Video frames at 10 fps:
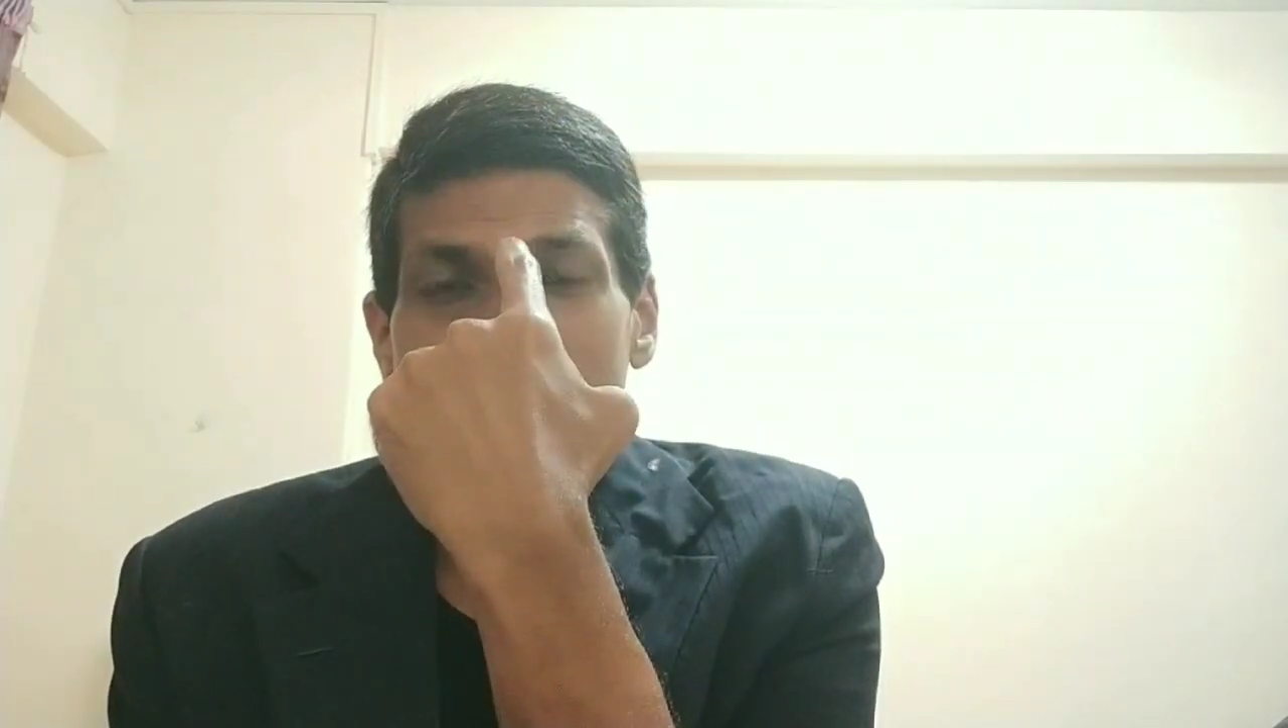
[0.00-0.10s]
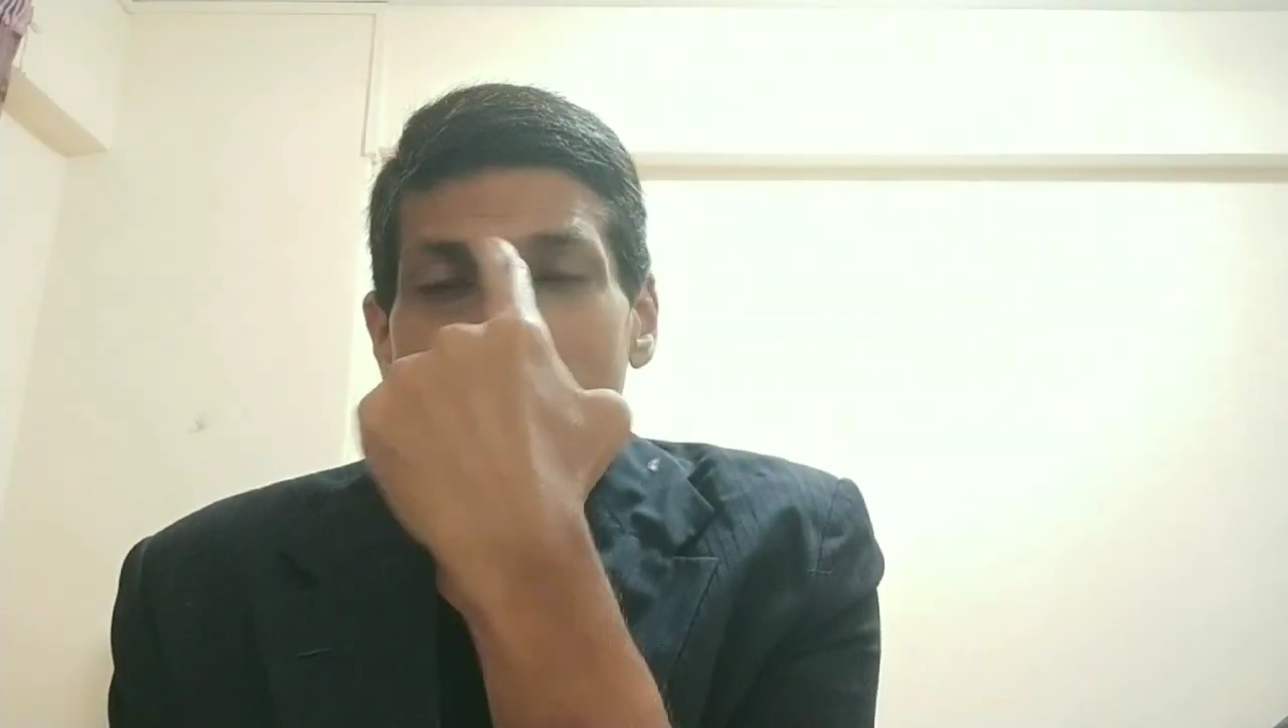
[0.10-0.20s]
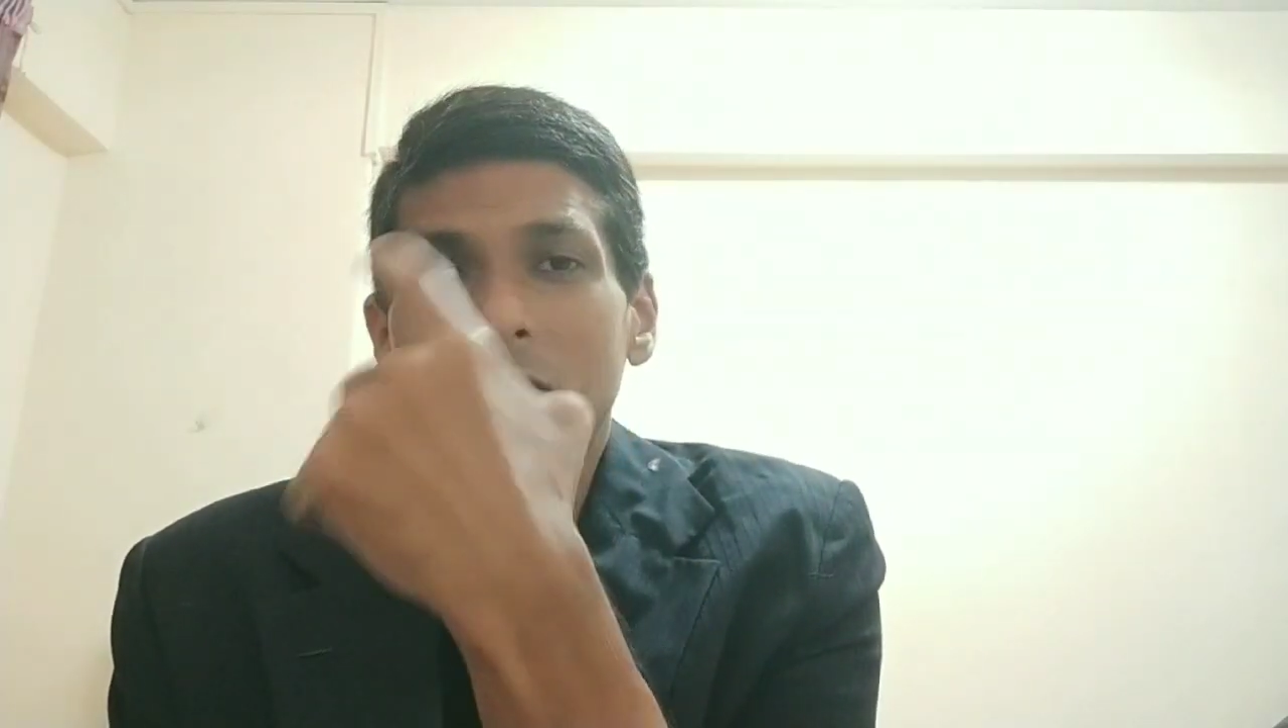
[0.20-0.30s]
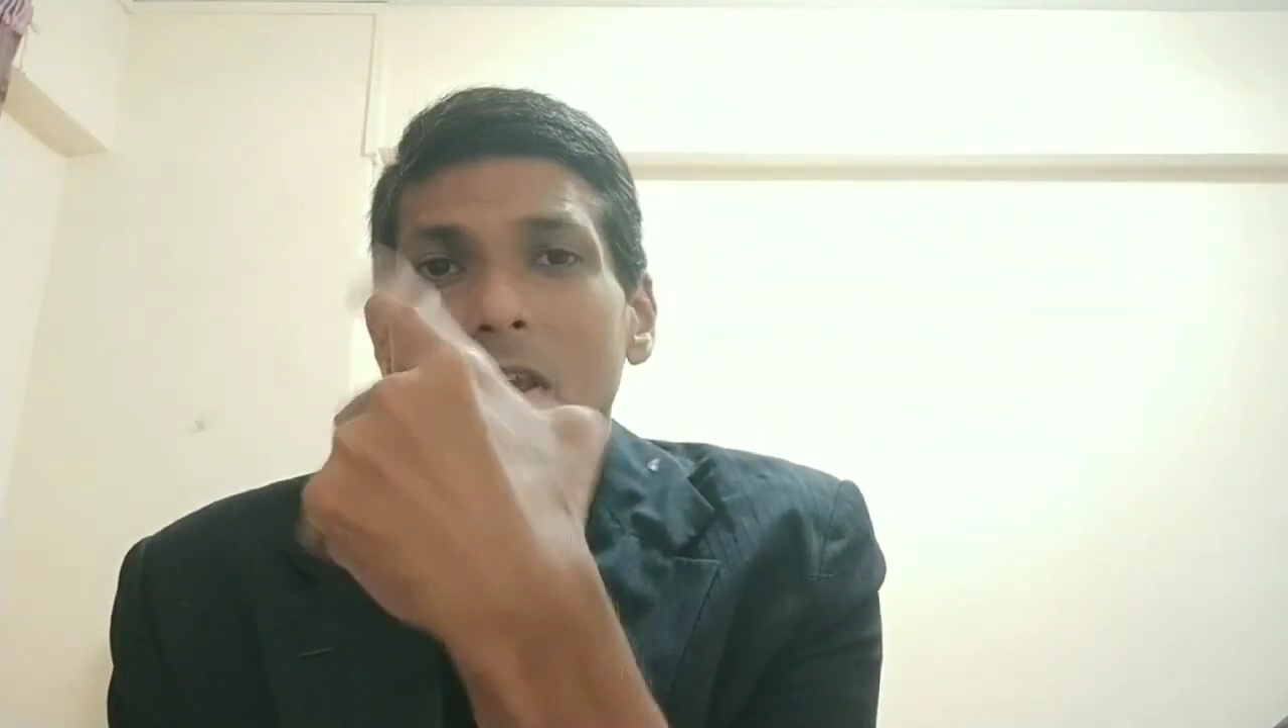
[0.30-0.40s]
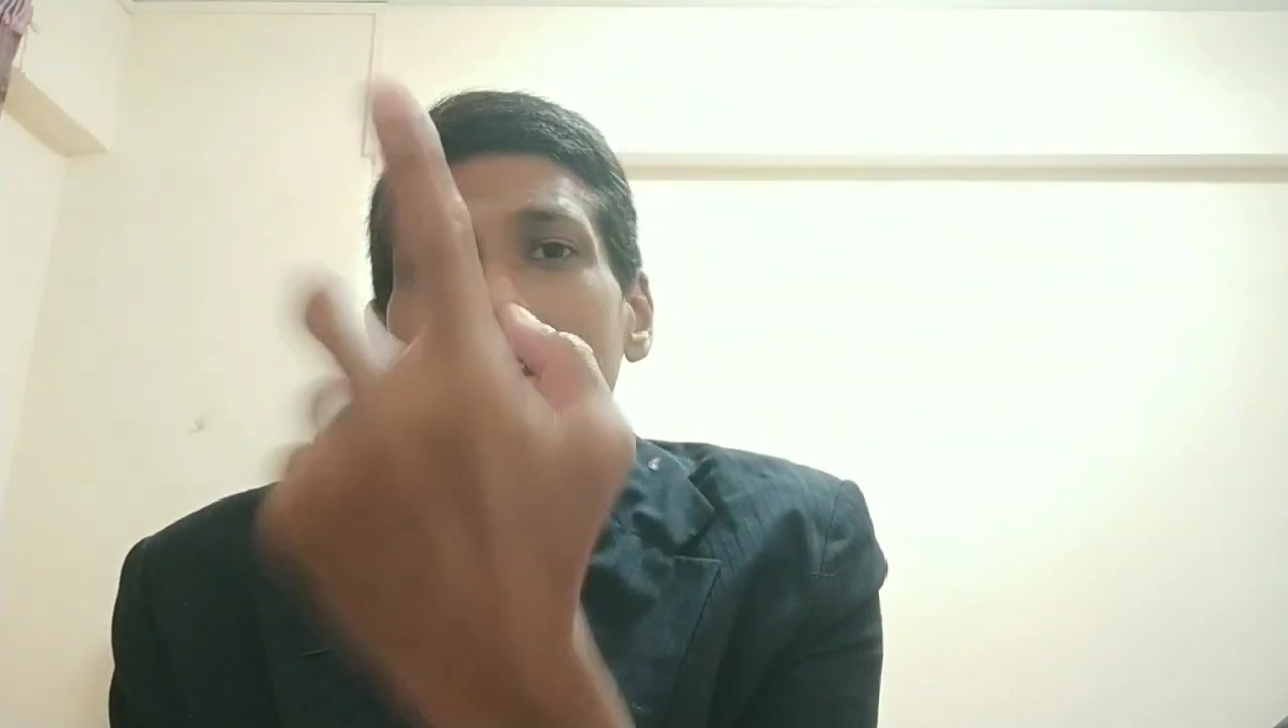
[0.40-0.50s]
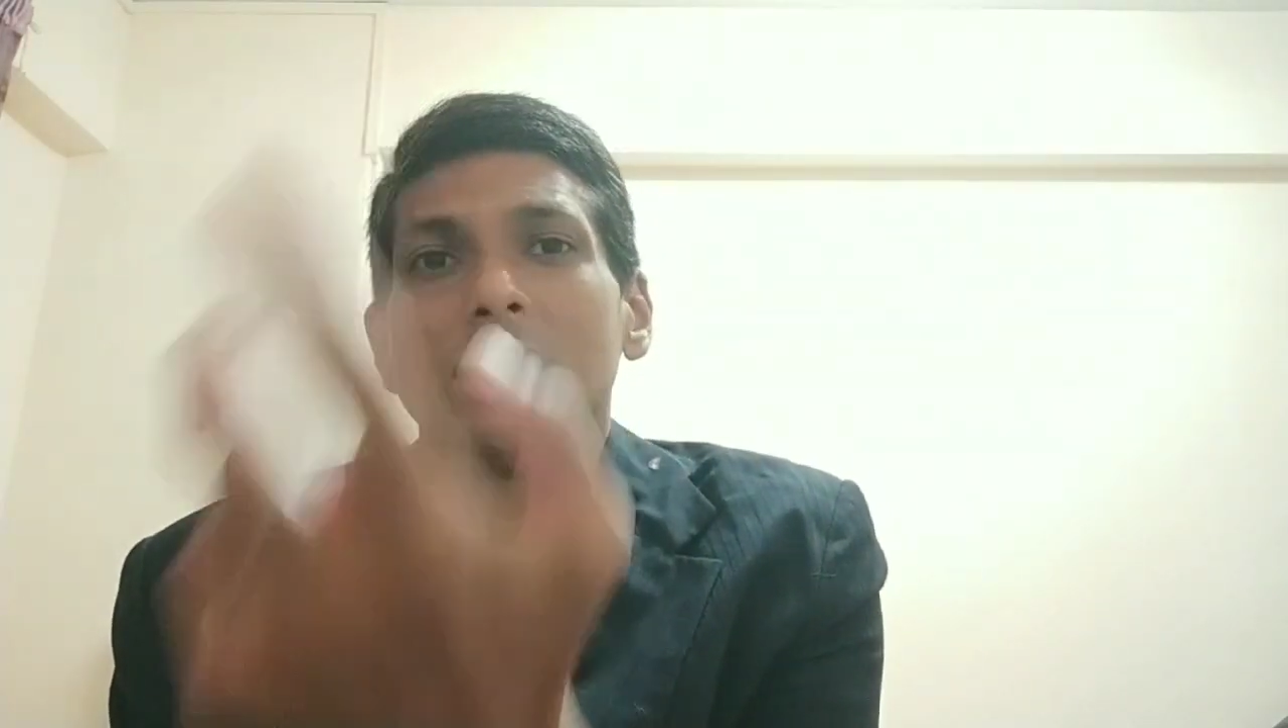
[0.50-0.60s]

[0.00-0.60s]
of the other